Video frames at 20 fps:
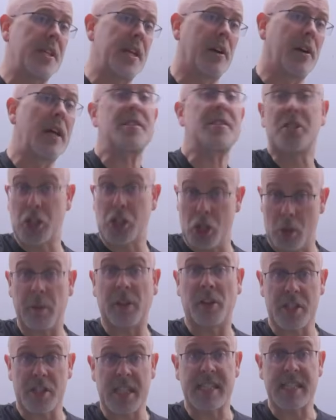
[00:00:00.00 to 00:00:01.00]
a year,
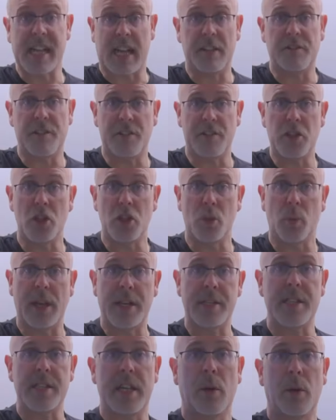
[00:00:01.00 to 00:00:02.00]
assuming there's exactly 52
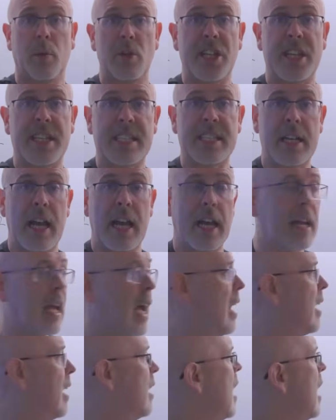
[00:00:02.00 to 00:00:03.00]
weeks in the year, which
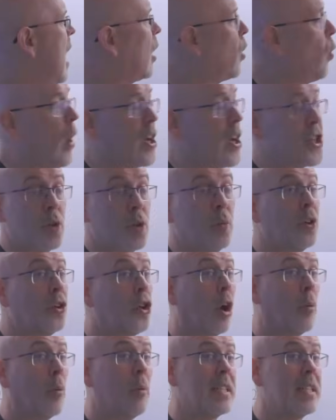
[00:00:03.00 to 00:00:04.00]
a question
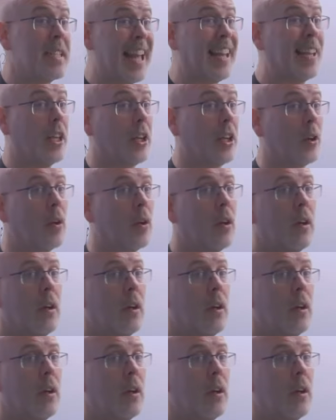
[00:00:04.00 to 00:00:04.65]
would normally tell you